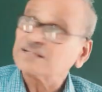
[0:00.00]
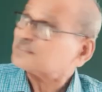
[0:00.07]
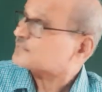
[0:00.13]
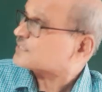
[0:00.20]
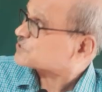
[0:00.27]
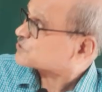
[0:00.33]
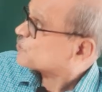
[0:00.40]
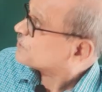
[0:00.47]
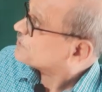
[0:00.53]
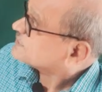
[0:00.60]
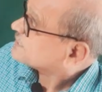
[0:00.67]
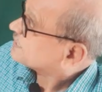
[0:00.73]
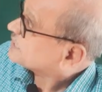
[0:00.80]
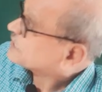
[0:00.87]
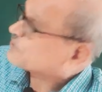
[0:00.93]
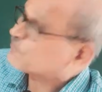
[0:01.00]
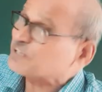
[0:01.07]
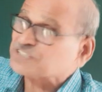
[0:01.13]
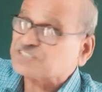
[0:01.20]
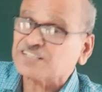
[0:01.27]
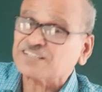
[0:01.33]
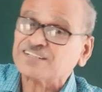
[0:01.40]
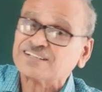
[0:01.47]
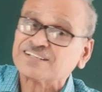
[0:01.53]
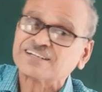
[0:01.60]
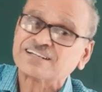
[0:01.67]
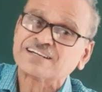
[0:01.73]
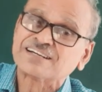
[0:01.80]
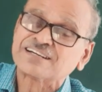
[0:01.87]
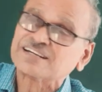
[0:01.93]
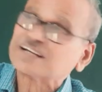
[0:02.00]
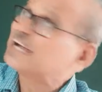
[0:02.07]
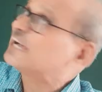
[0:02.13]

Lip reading: The Schrodinger equation I